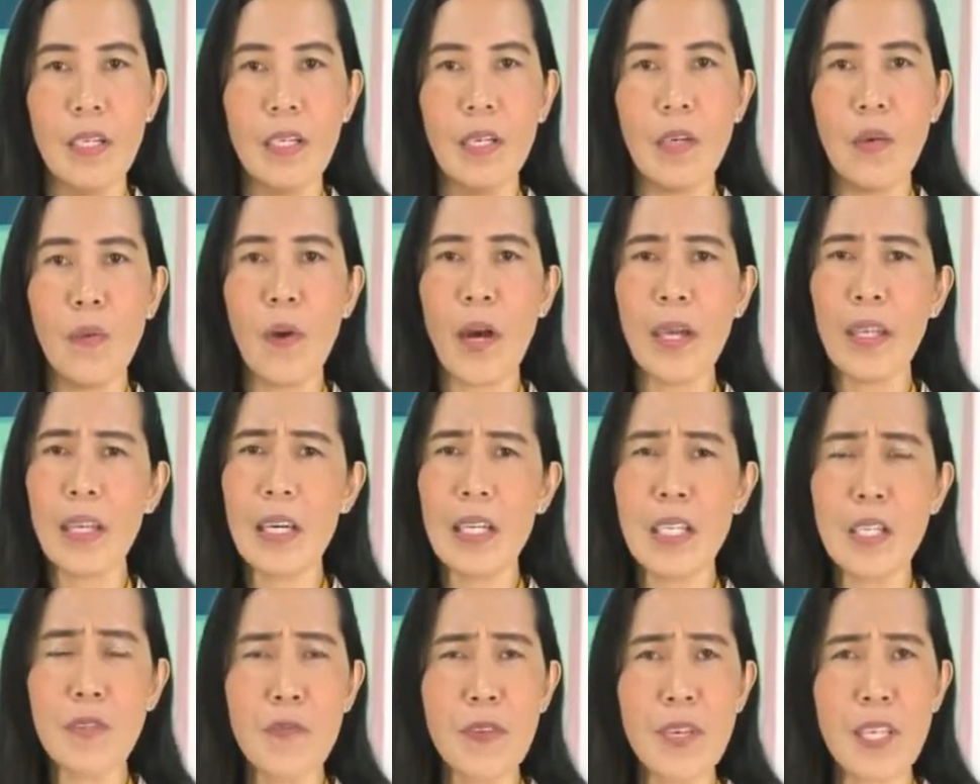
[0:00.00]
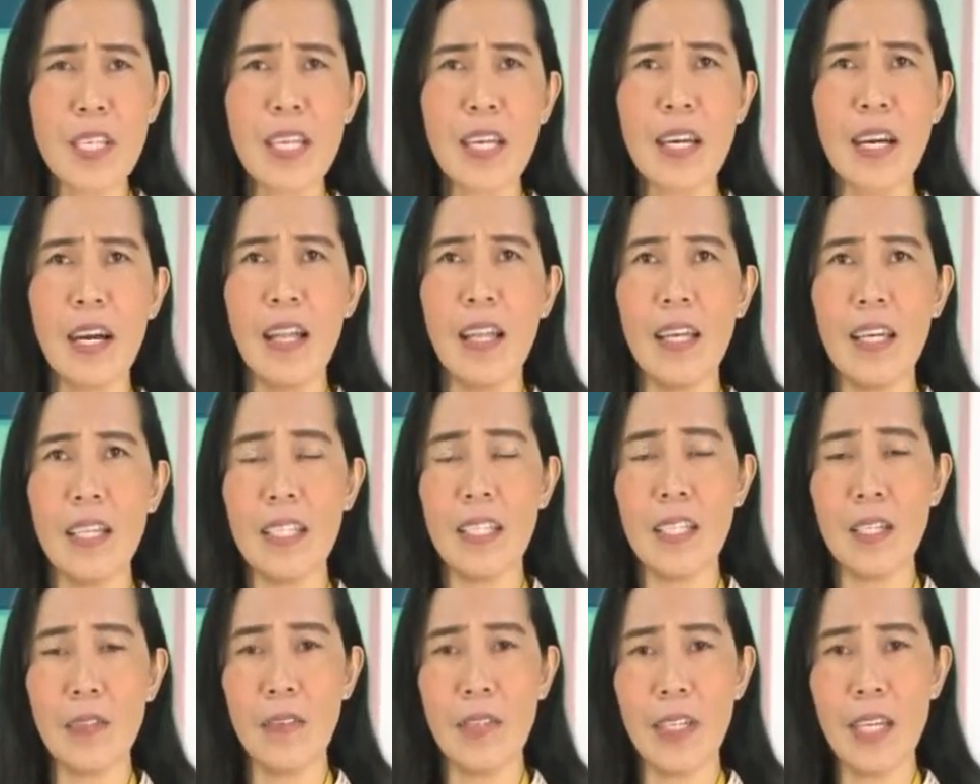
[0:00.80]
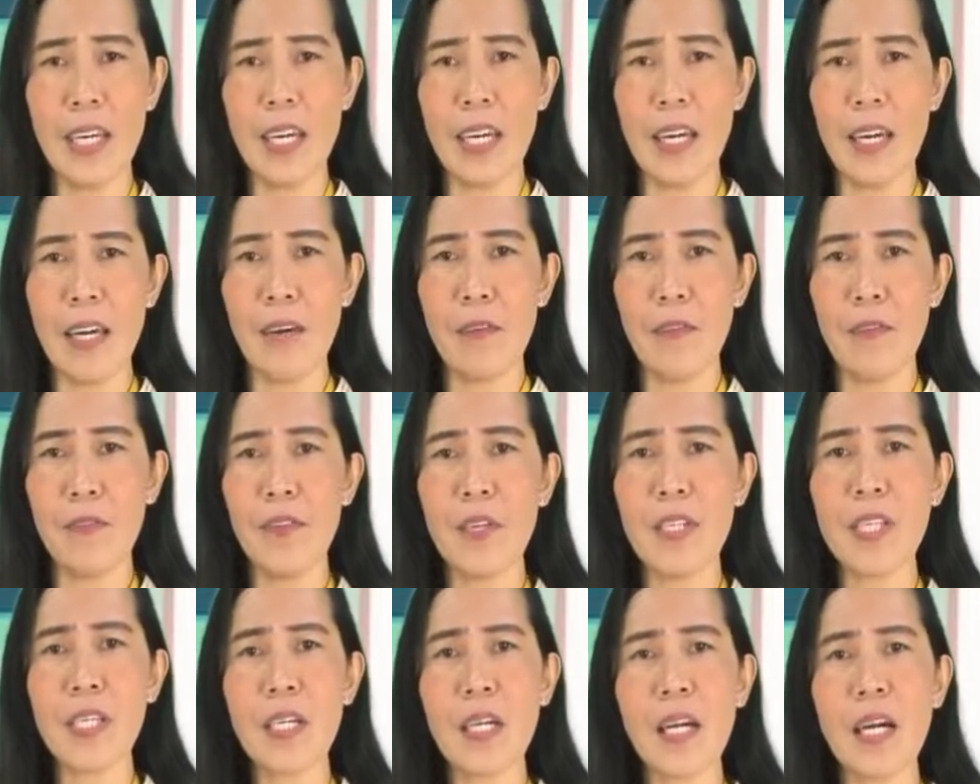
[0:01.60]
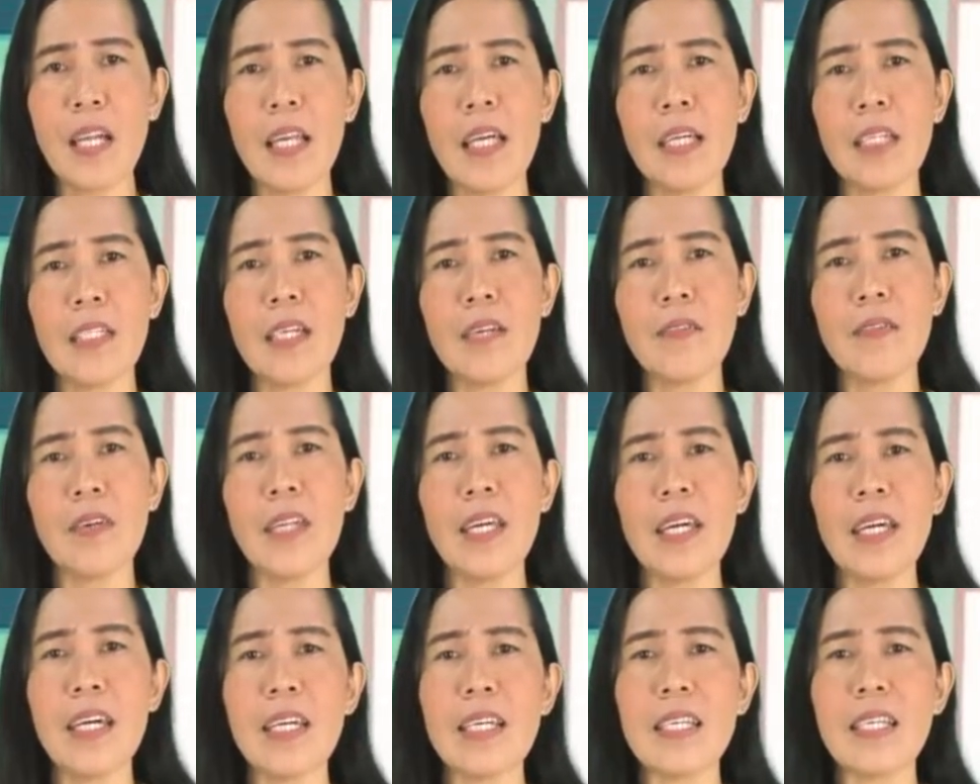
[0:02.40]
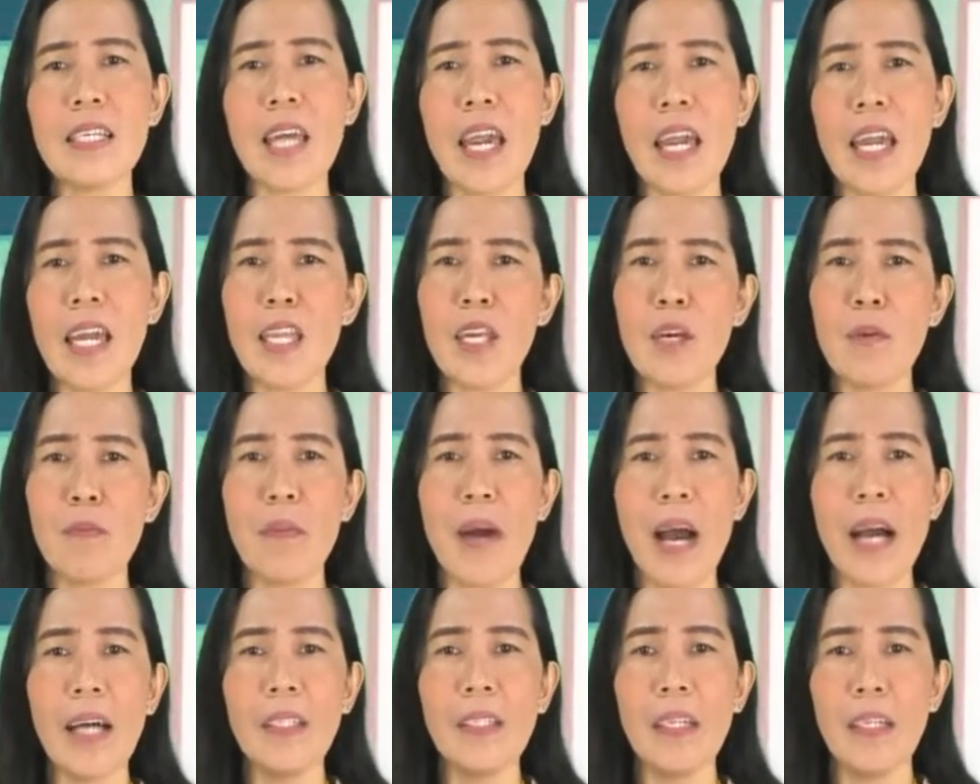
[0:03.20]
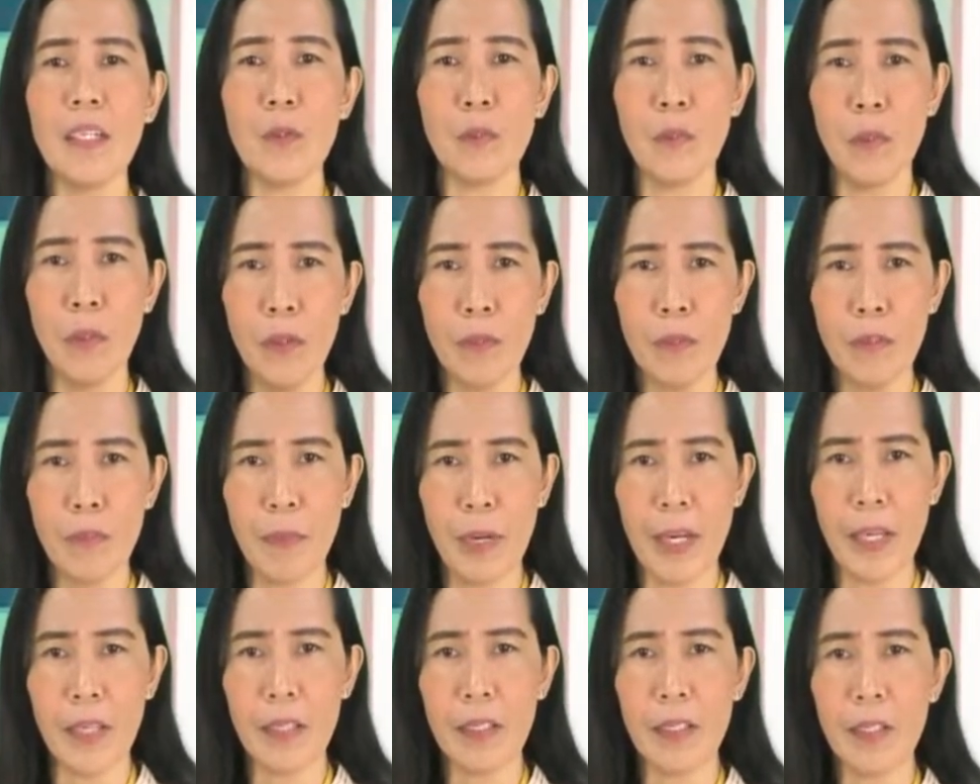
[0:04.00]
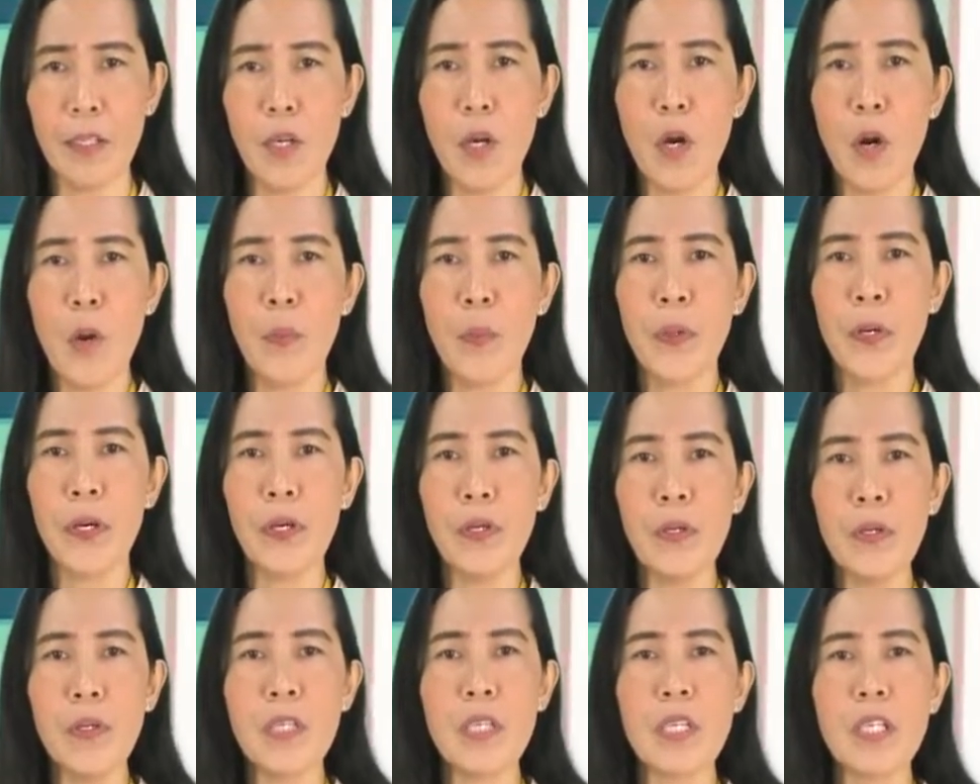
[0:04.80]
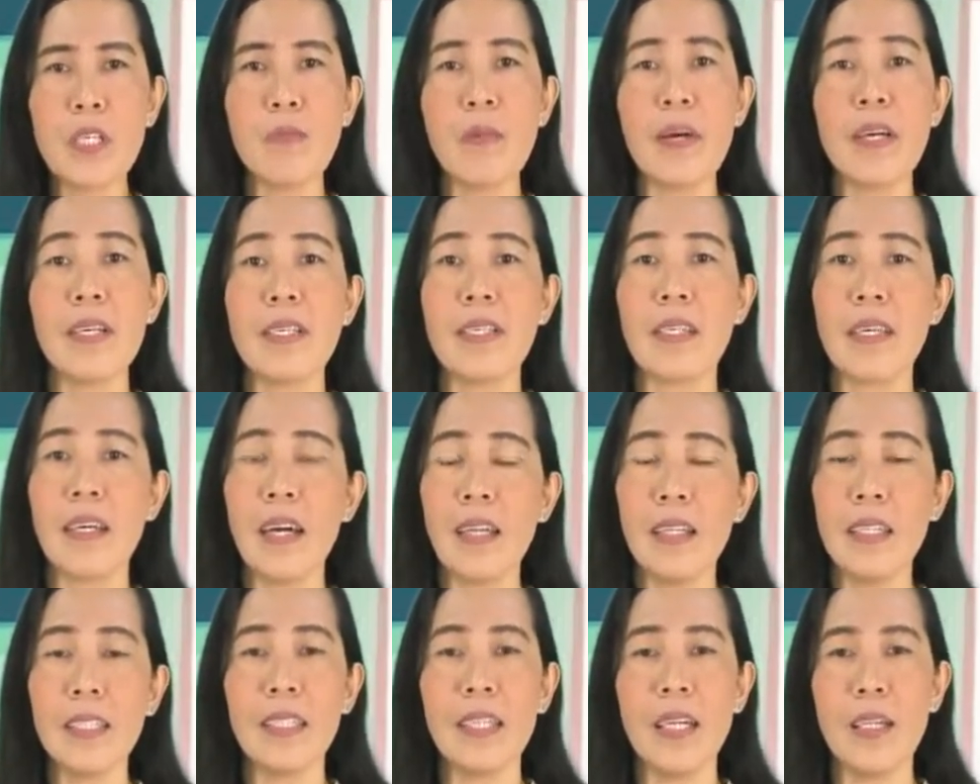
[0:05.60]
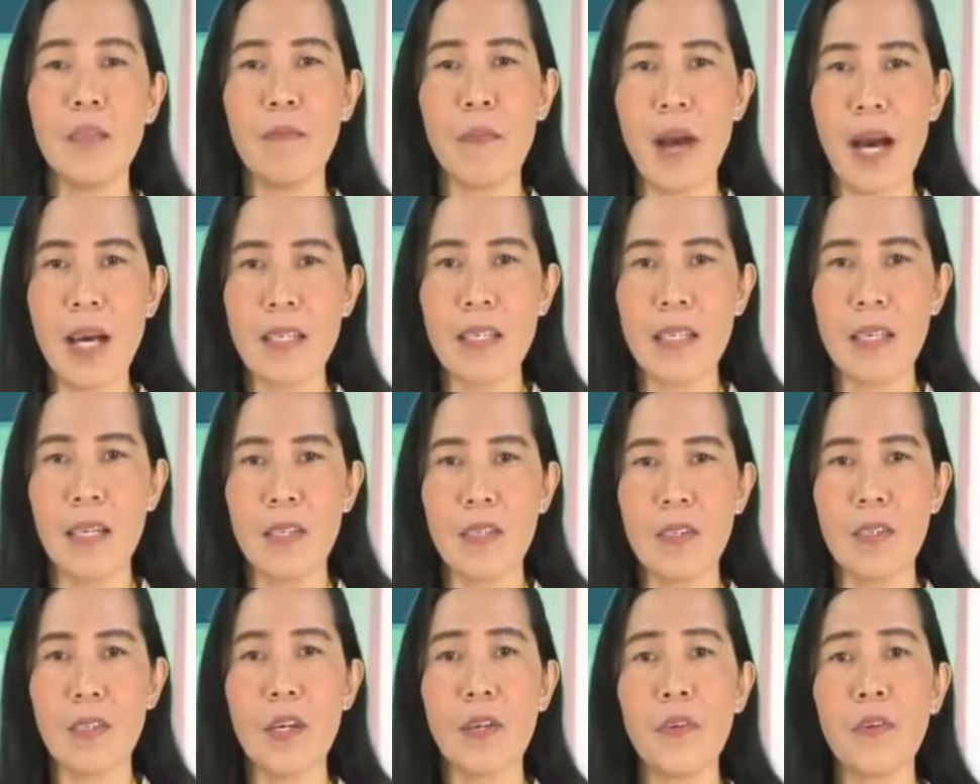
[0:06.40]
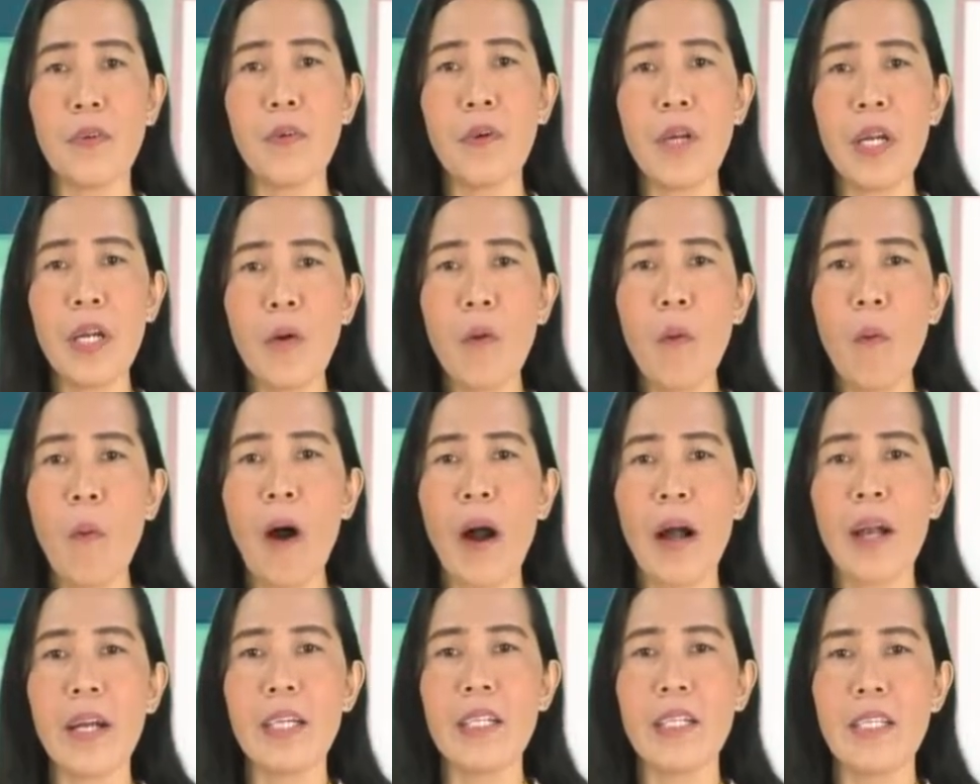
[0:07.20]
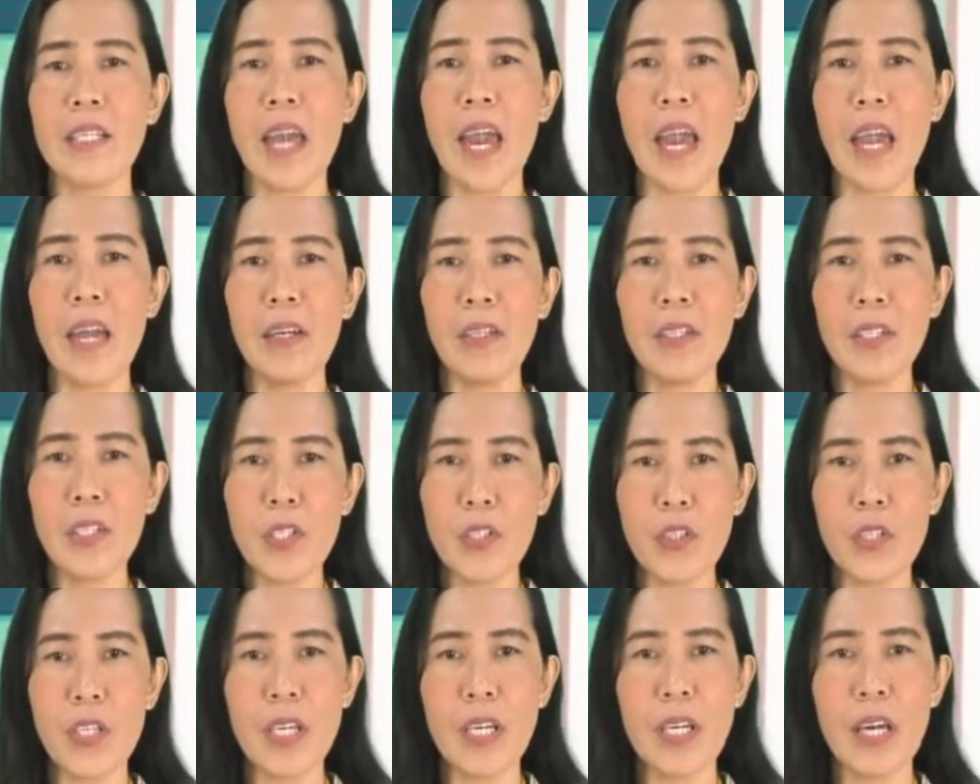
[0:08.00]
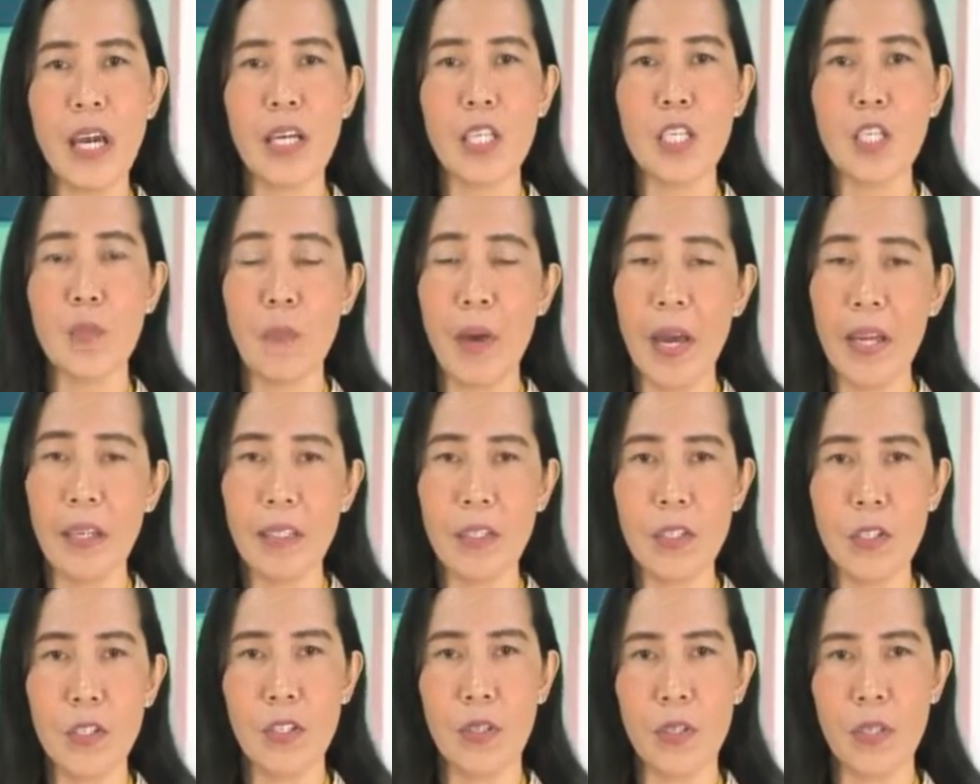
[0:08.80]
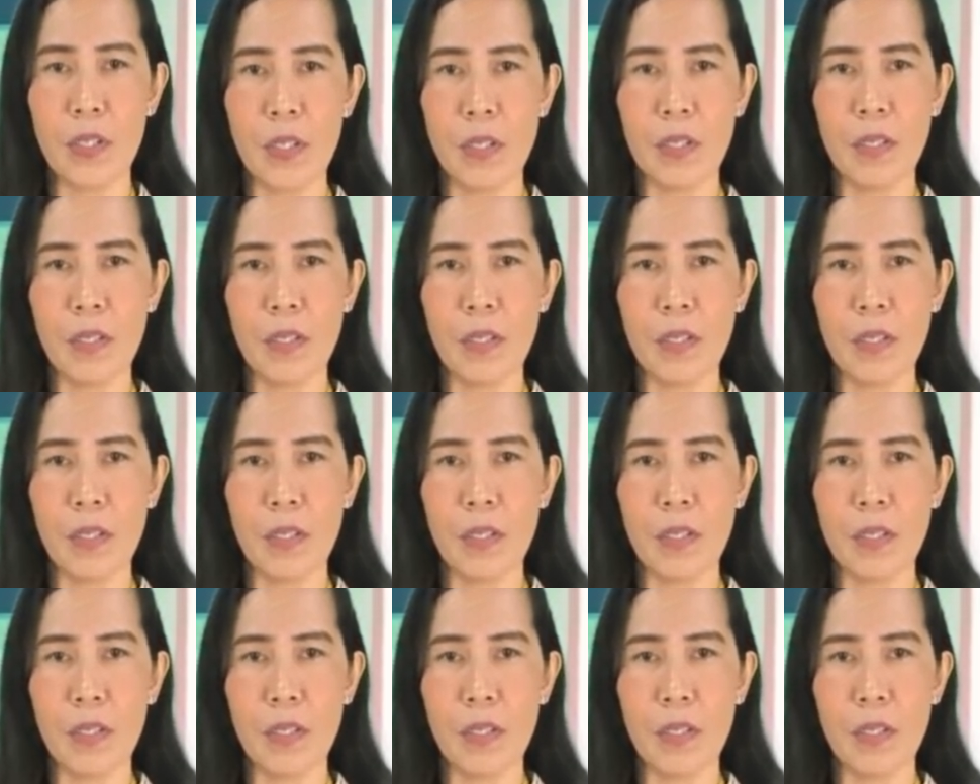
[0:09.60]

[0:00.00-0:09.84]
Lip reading: What is physical activity? Physical activity is any bodily movement produced by skeletal muscles that requires energy expenditure.